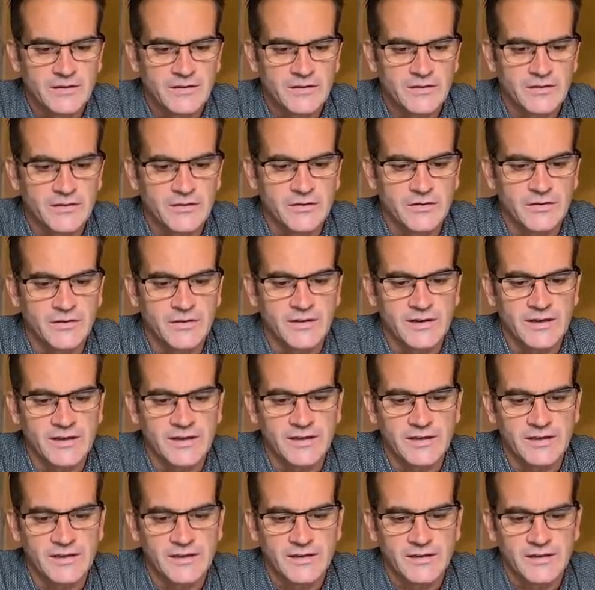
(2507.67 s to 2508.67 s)
to
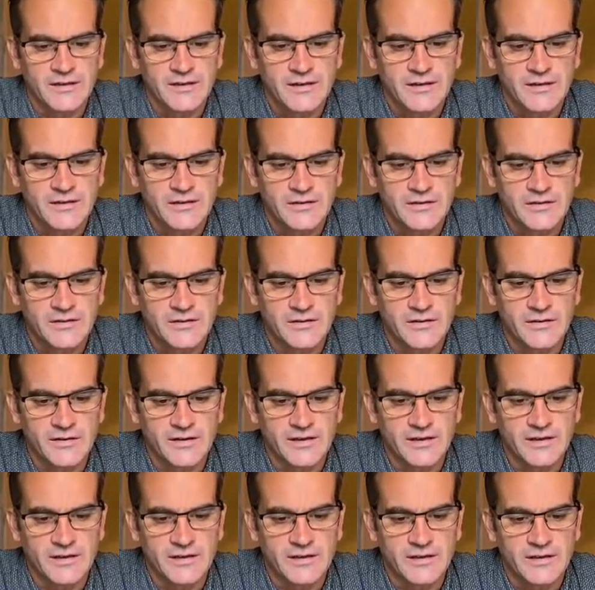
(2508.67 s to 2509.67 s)
the to
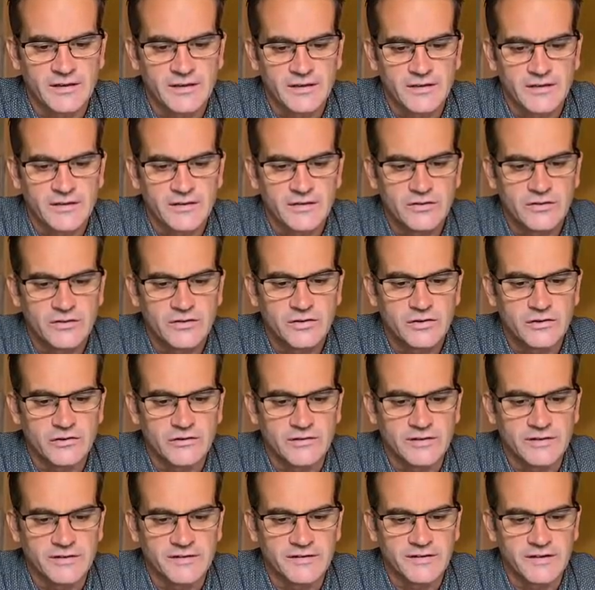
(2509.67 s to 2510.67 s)
the
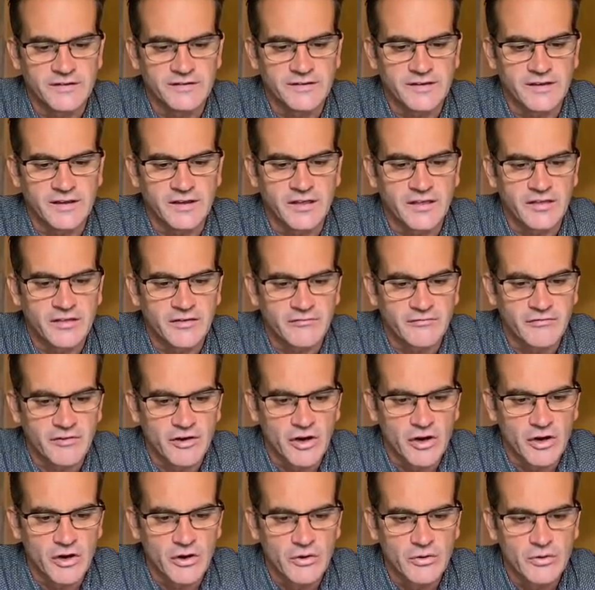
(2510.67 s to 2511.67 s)
tourist? Does he
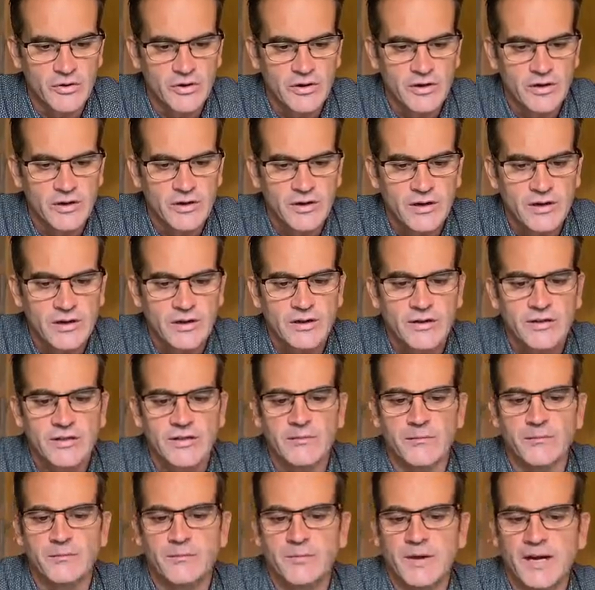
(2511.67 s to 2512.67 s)
throw
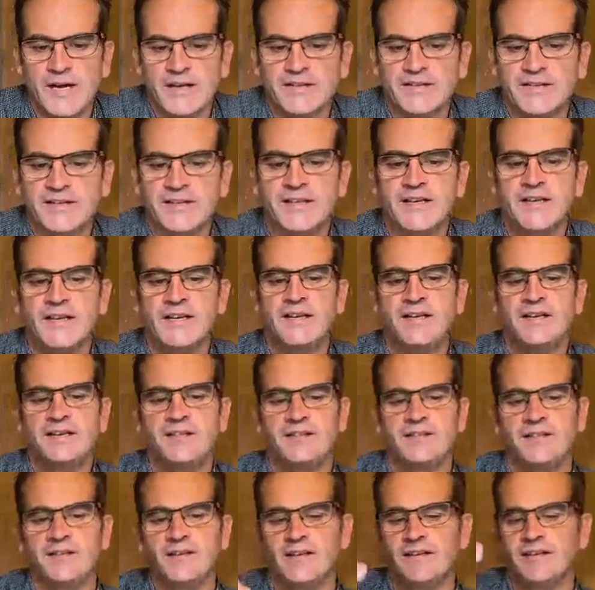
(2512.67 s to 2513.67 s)
the bus
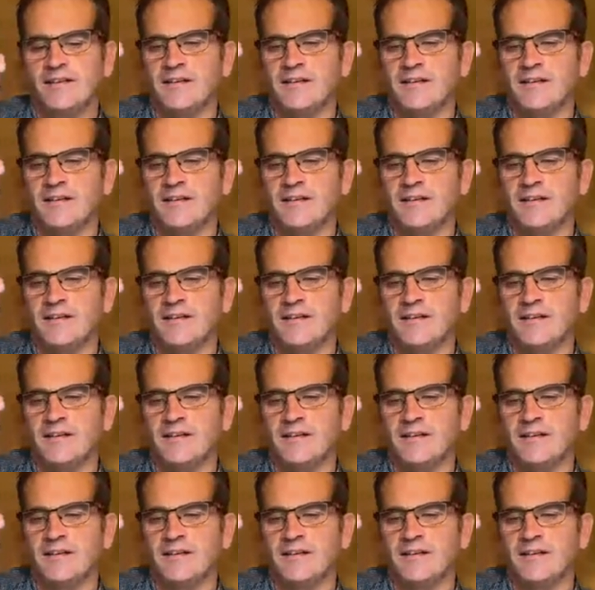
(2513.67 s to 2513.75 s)
keys?